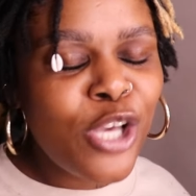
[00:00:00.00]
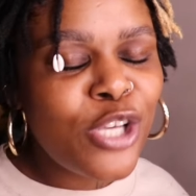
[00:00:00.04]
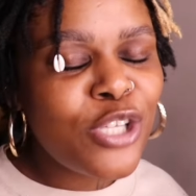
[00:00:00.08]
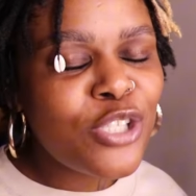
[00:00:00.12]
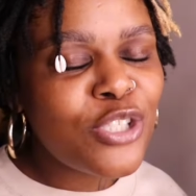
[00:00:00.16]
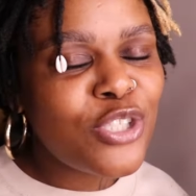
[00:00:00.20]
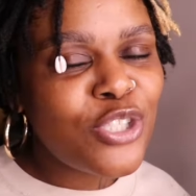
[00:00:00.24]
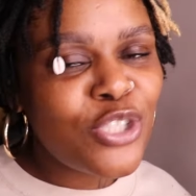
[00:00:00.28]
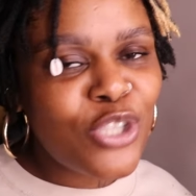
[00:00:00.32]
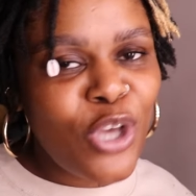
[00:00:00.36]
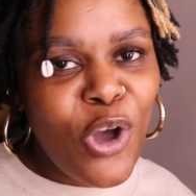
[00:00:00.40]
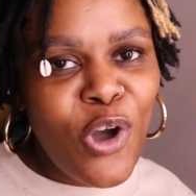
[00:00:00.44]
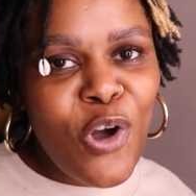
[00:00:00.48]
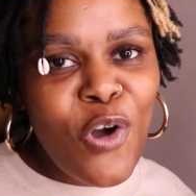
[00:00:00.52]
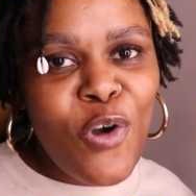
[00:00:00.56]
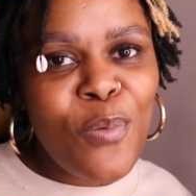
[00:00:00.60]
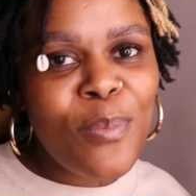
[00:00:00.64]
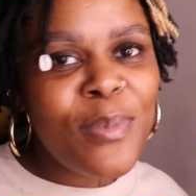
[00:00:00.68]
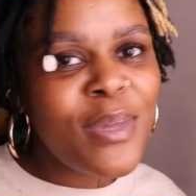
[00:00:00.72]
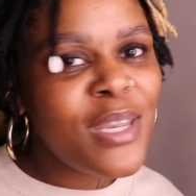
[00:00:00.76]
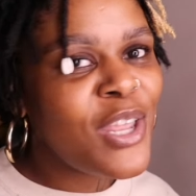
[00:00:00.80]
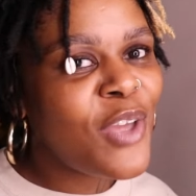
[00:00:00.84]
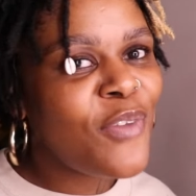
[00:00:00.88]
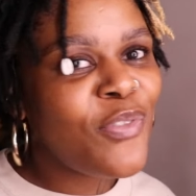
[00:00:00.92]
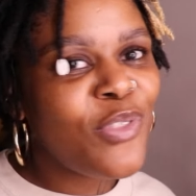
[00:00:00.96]
So
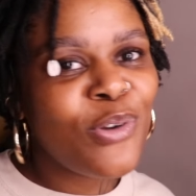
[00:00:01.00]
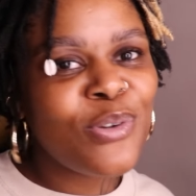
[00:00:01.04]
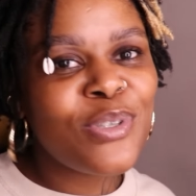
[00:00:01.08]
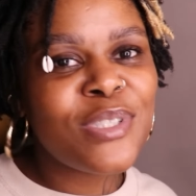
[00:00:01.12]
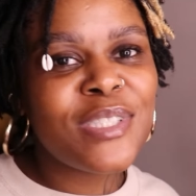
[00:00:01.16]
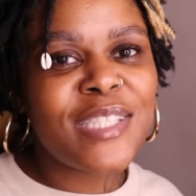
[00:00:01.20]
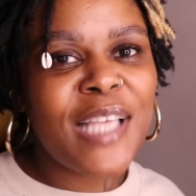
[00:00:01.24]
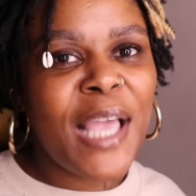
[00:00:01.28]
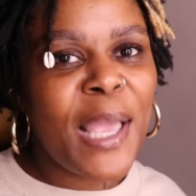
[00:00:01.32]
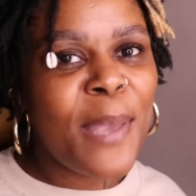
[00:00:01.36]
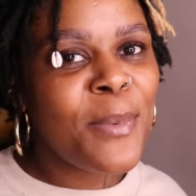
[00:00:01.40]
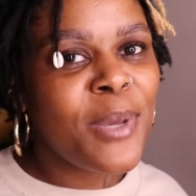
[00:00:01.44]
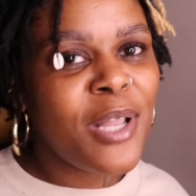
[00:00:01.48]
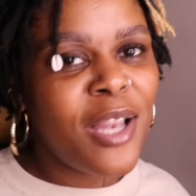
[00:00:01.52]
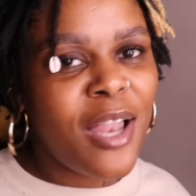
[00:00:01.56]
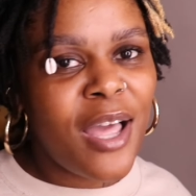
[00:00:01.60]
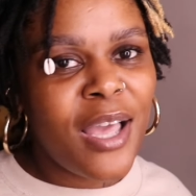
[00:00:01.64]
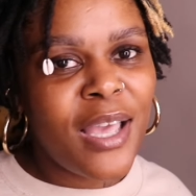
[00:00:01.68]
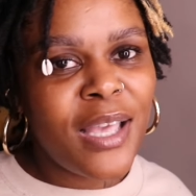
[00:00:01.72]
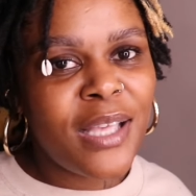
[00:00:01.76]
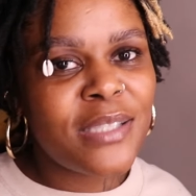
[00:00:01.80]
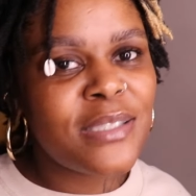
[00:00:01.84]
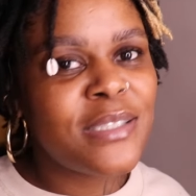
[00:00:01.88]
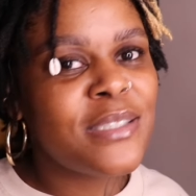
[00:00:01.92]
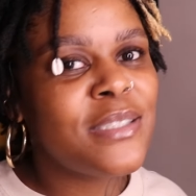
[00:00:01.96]
many of those same
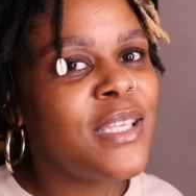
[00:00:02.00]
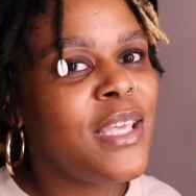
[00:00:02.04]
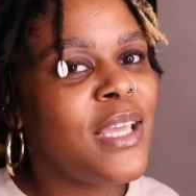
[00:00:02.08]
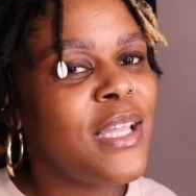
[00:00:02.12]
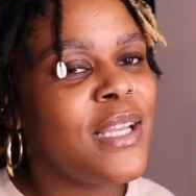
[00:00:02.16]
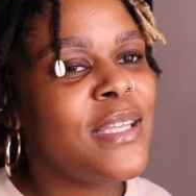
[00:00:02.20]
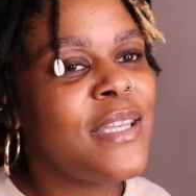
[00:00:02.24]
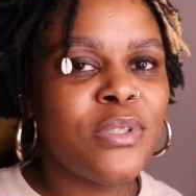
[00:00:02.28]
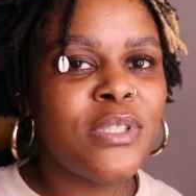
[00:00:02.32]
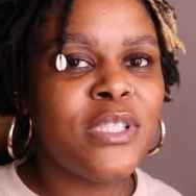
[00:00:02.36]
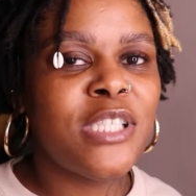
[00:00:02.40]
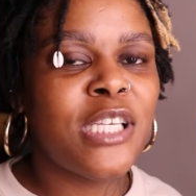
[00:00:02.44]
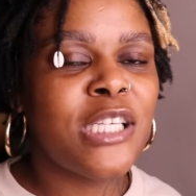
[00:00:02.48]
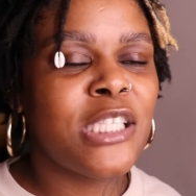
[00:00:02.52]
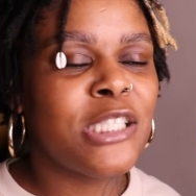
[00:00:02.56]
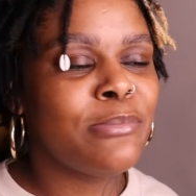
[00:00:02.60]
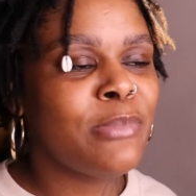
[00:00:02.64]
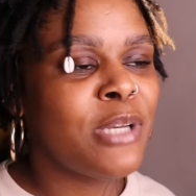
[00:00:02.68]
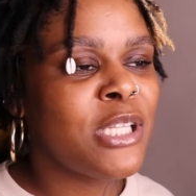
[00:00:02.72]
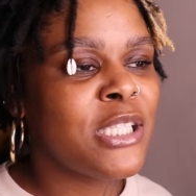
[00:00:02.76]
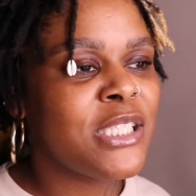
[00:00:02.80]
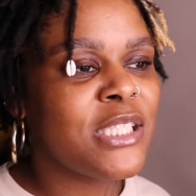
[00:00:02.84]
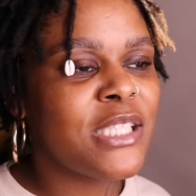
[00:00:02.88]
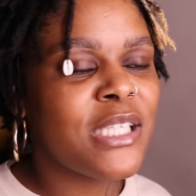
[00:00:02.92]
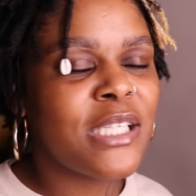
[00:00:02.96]
clients get 6
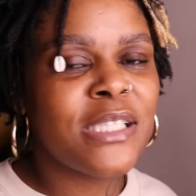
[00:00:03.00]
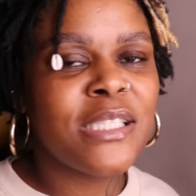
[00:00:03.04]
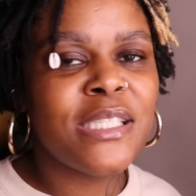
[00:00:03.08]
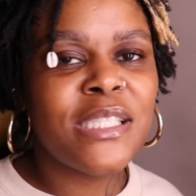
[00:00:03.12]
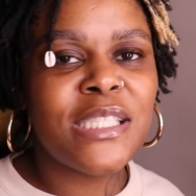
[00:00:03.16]
months in,